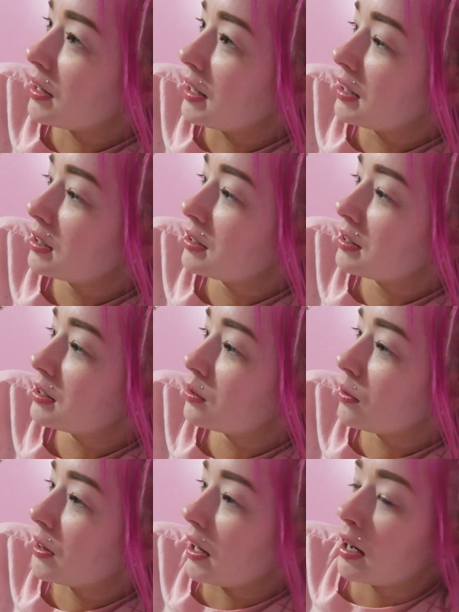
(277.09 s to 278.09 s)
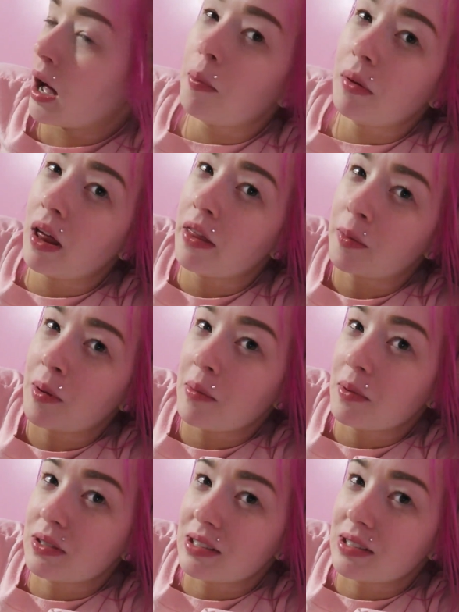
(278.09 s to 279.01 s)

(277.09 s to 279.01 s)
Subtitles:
things with a couple other people